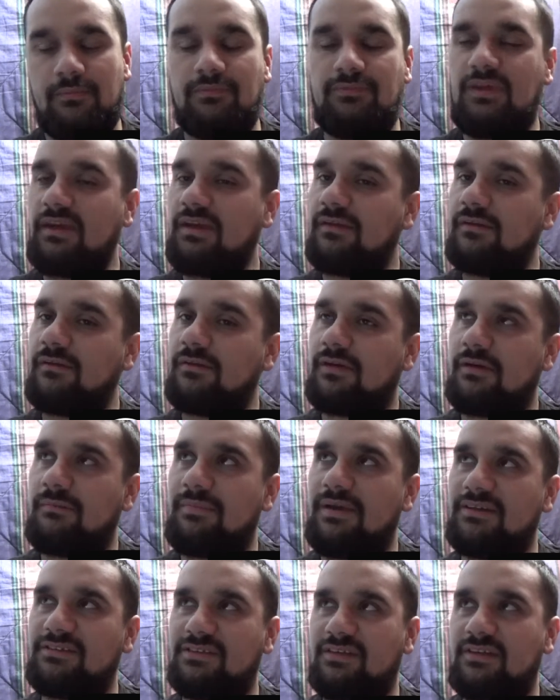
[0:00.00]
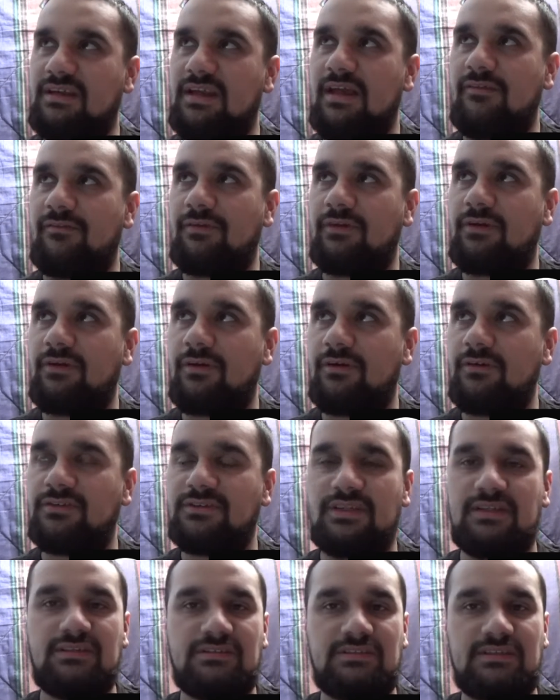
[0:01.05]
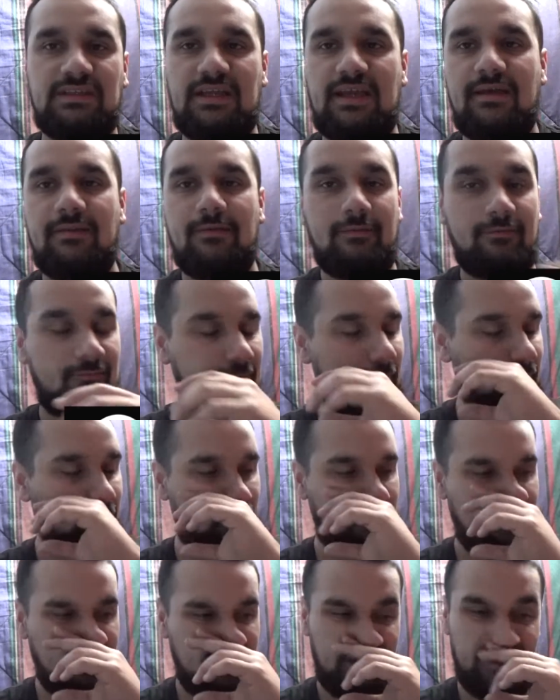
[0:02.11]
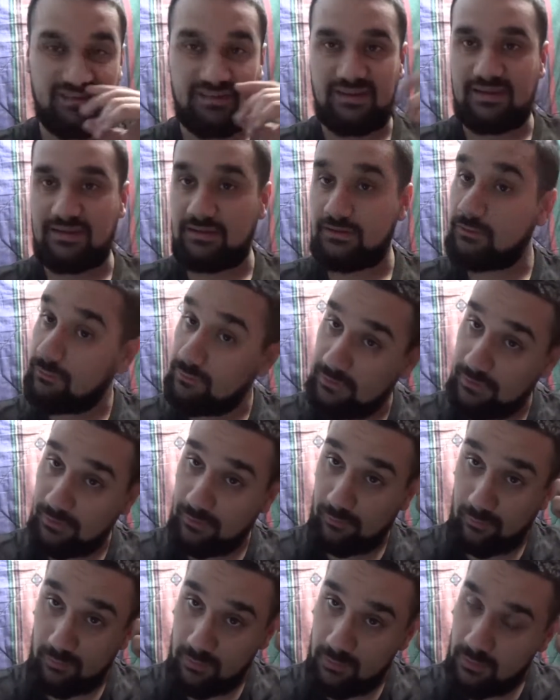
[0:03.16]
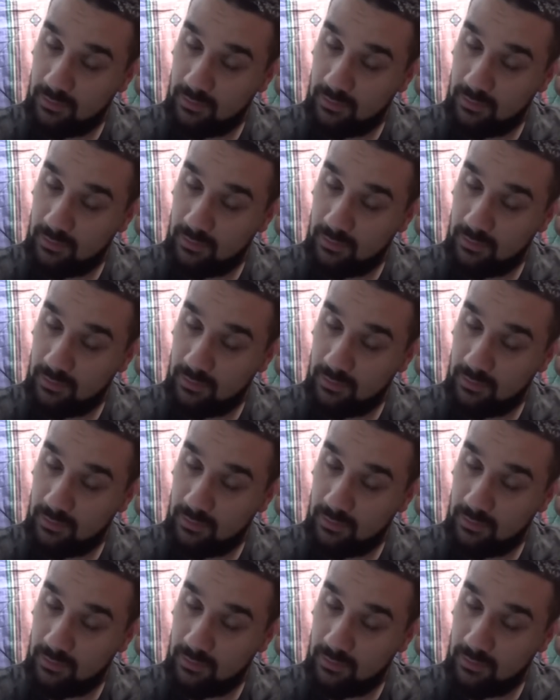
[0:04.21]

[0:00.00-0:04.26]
taking a look at Magic the Gathering cards and see how they would fare in like Yu-Gi-Oh!